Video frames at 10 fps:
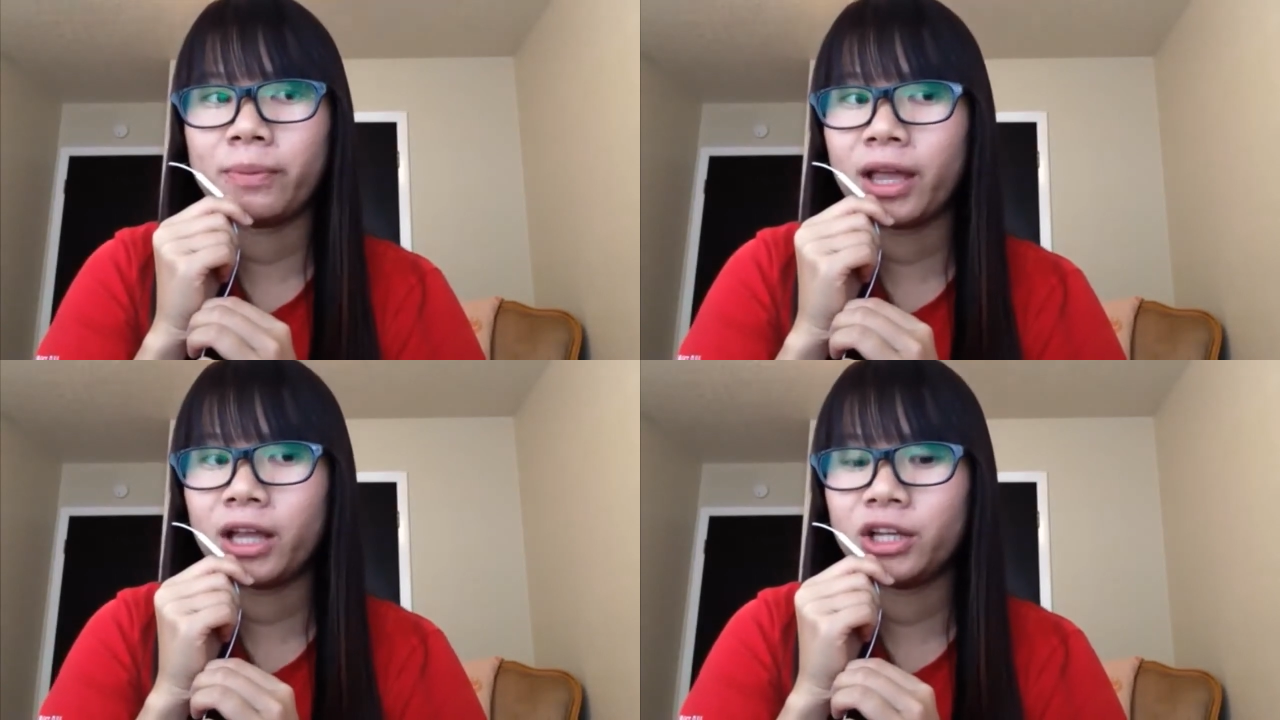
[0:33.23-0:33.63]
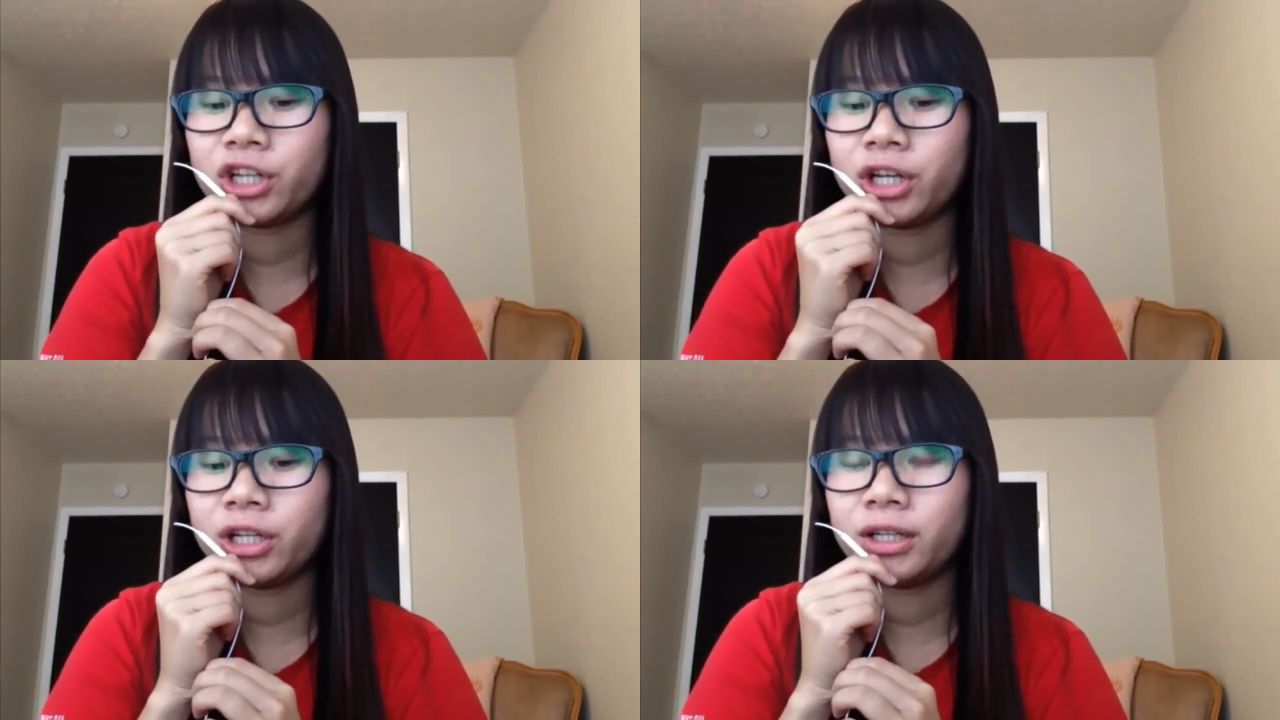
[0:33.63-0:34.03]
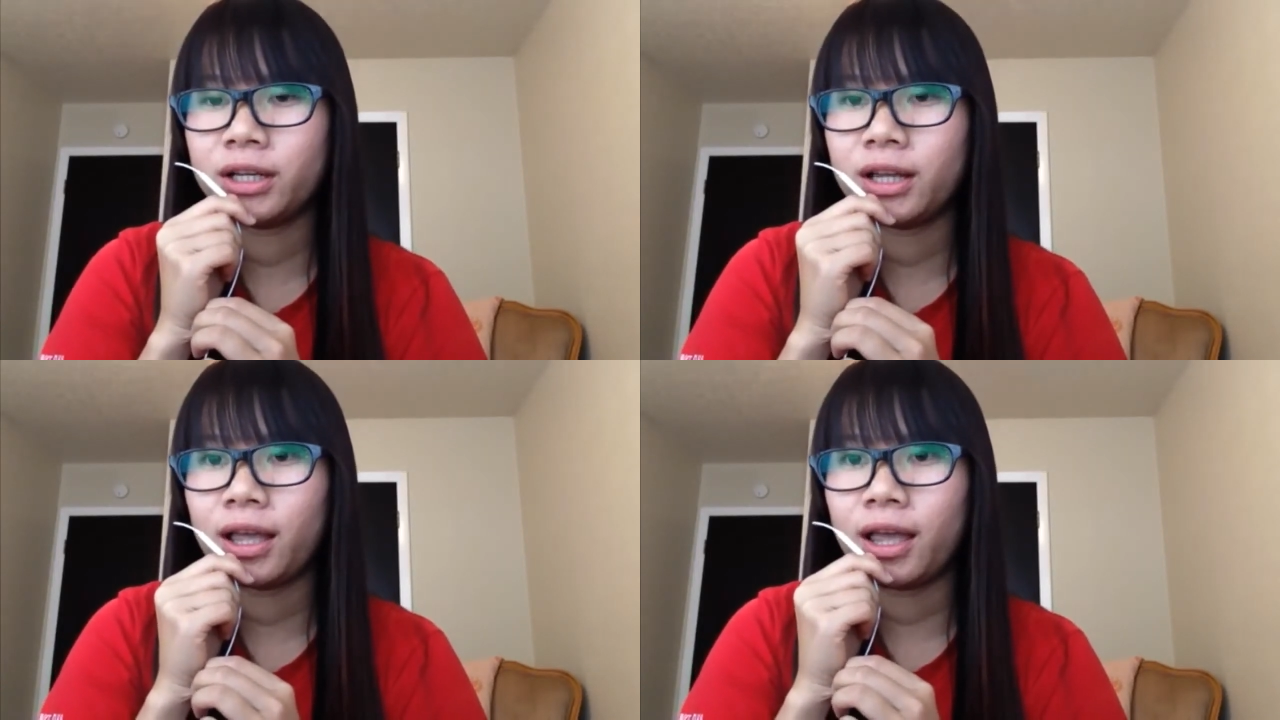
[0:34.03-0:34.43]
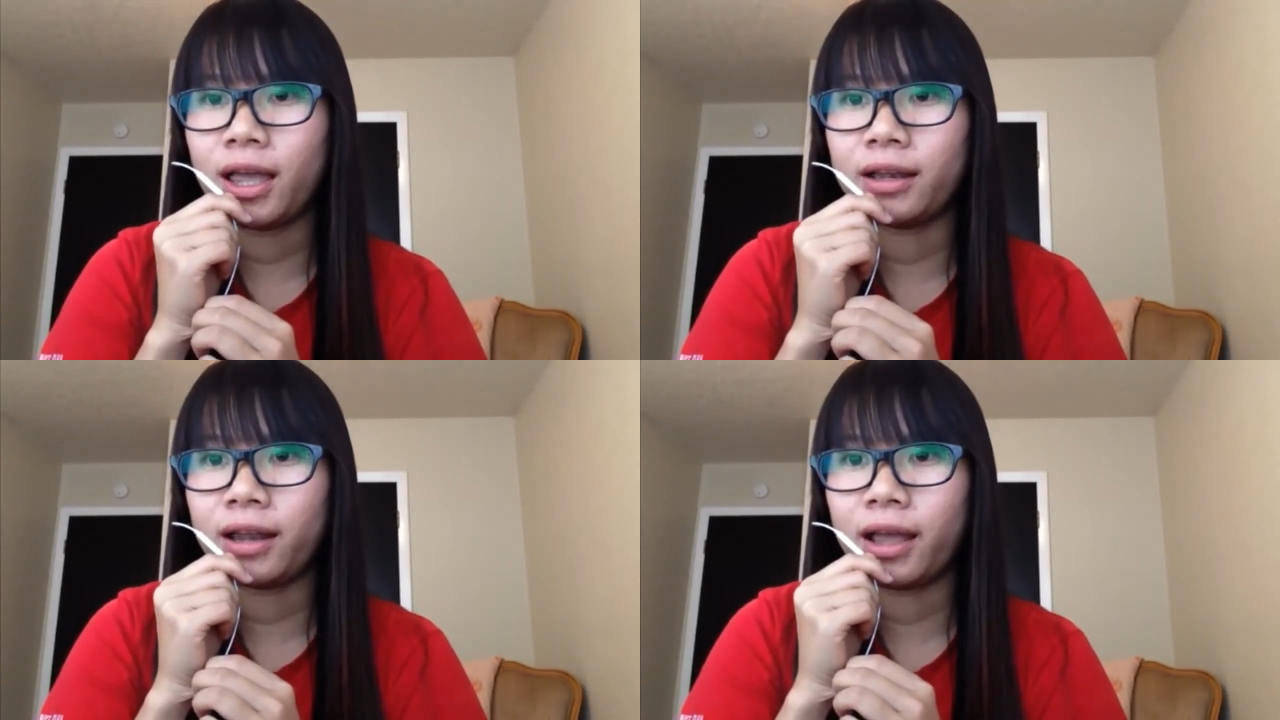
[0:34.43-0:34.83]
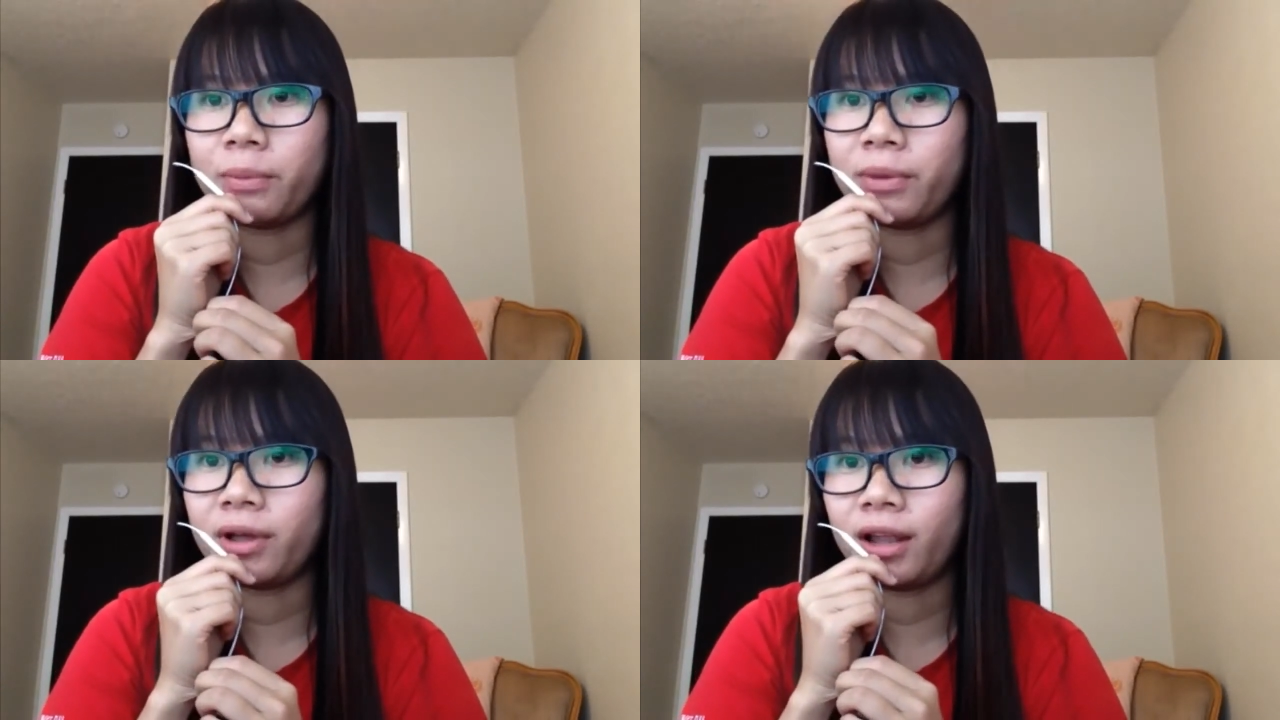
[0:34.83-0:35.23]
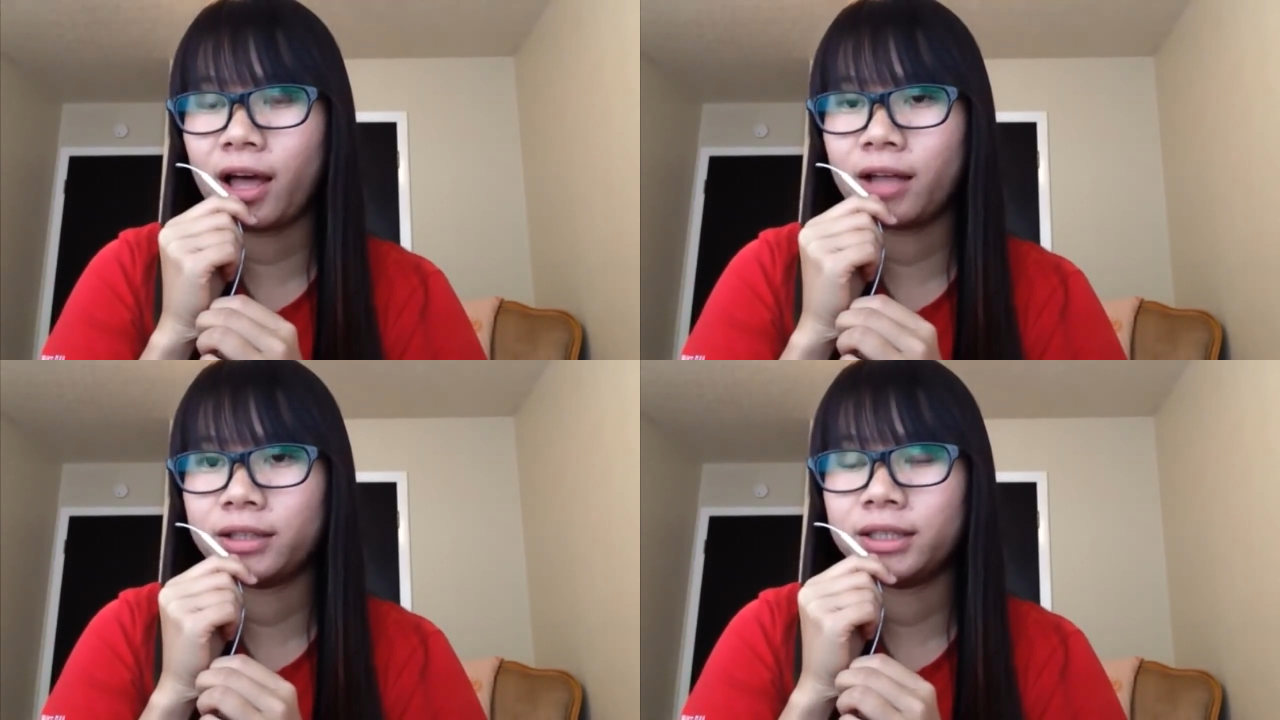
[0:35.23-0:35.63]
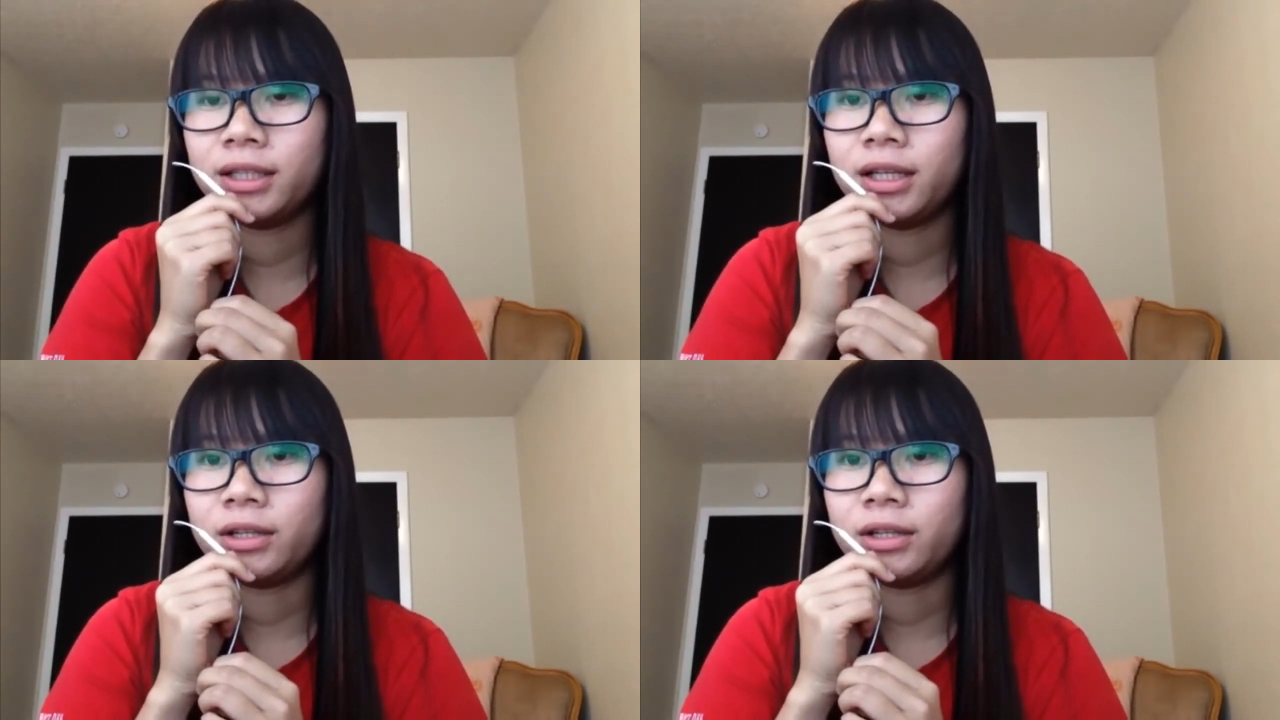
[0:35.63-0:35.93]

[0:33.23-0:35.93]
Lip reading: patient and help you a lot,